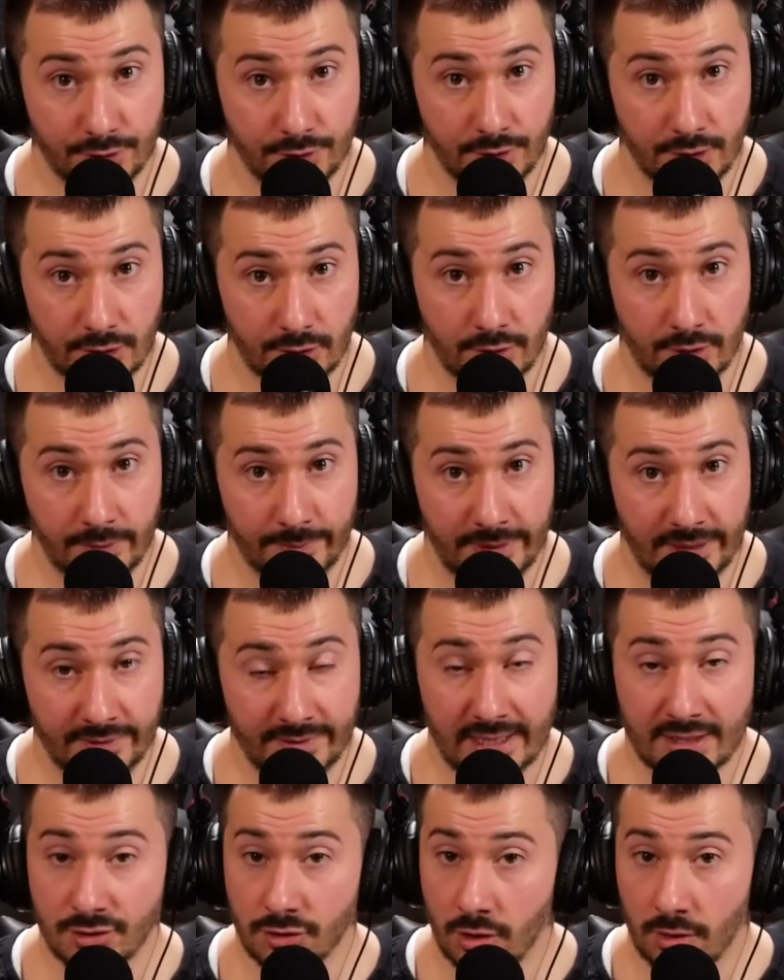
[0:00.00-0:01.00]
You know what I mean?
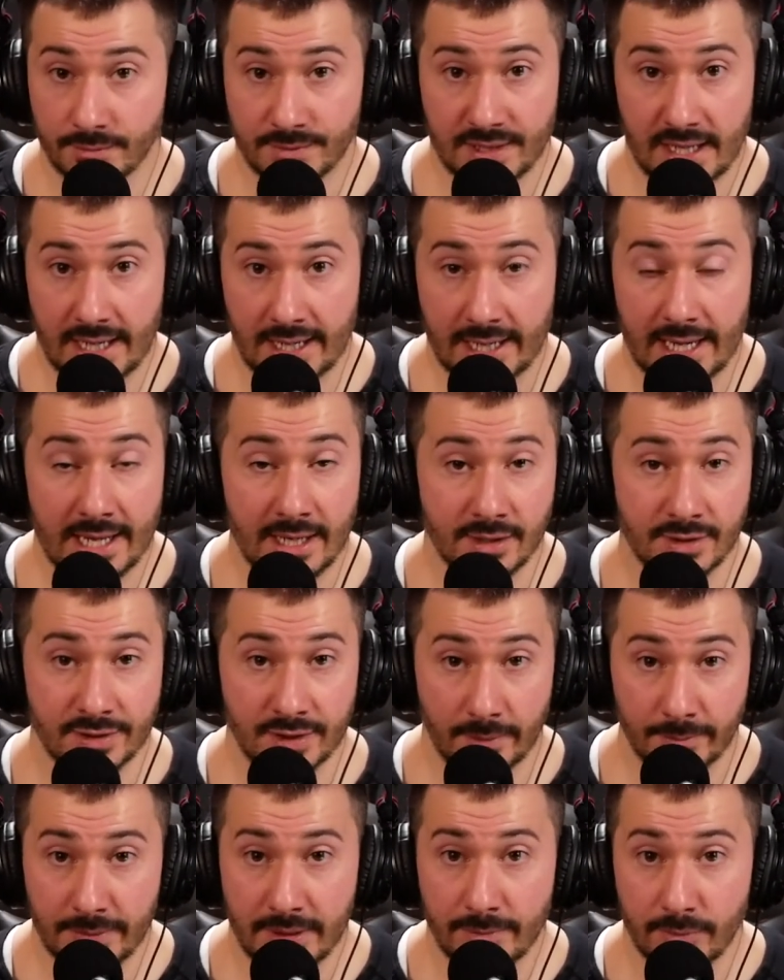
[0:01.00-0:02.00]
That's all I'm saying. And
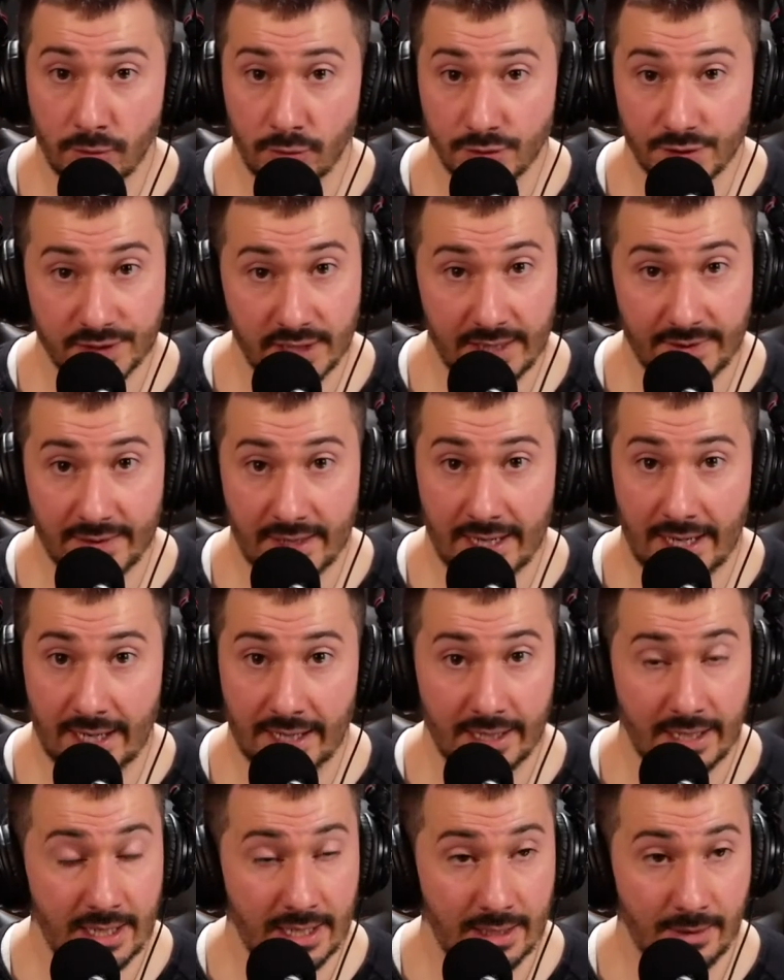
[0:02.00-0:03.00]
some people will say that I
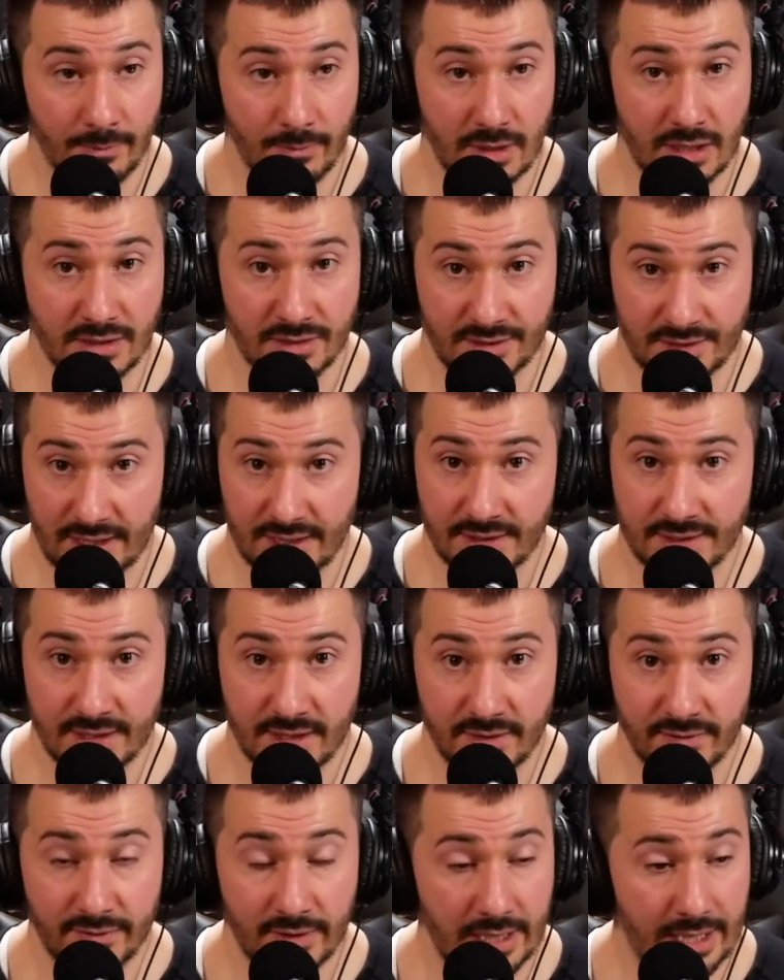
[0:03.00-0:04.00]
am
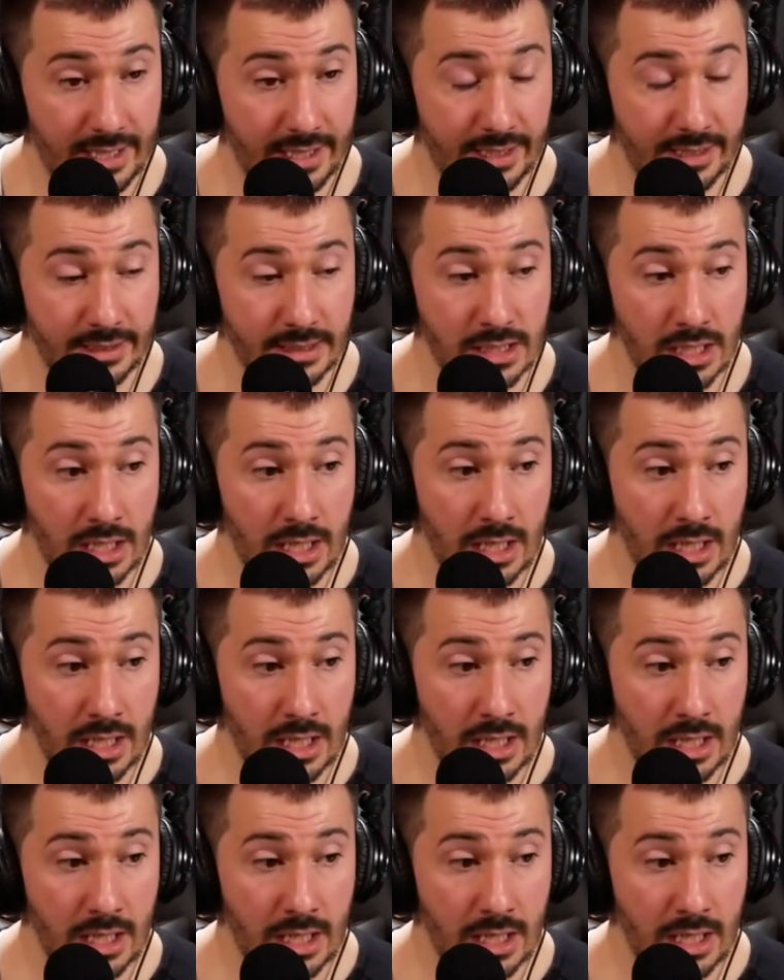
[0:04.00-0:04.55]
insensitive and